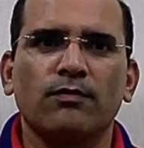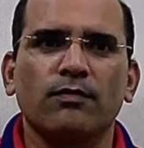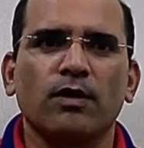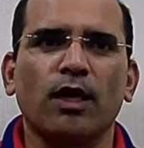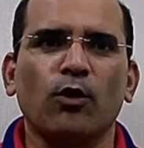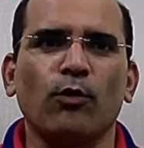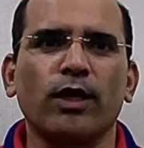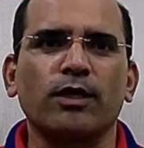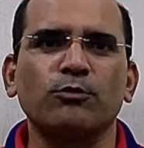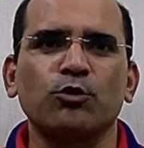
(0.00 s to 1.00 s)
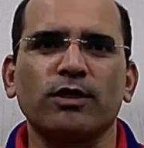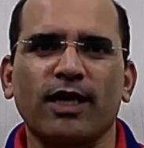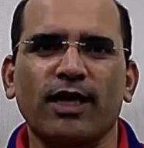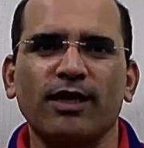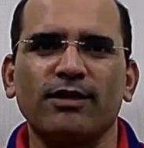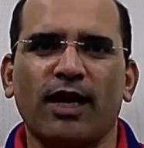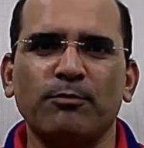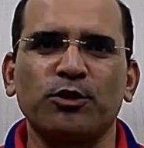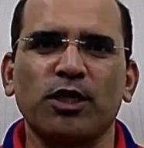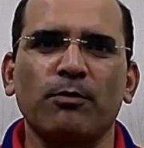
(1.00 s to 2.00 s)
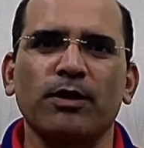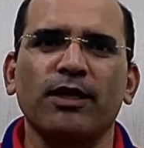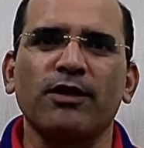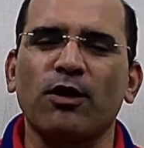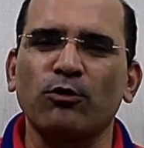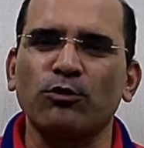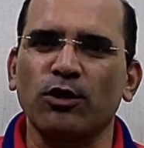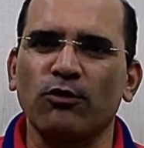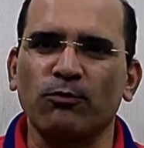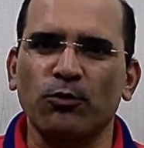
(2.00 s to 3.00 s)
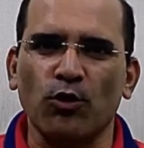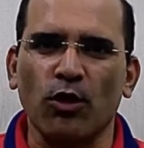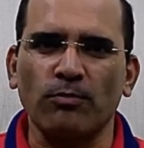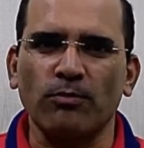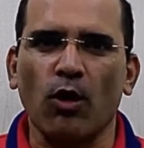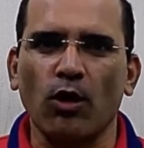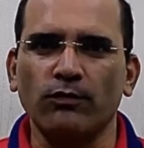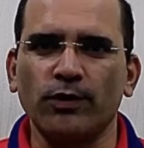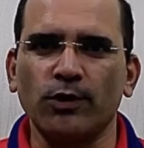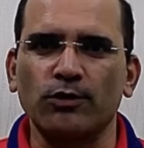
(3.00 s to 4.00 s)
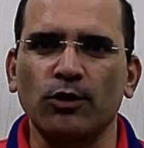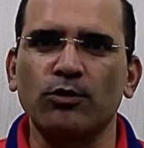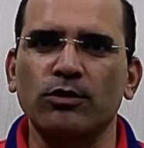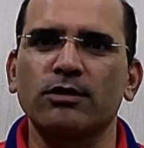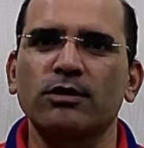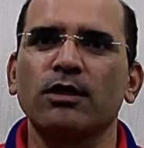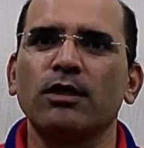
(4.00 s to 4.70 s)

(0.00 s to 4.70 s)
Hello, welcome to our channel. I'm Shyam, founder of Procom Audio Video Solutions.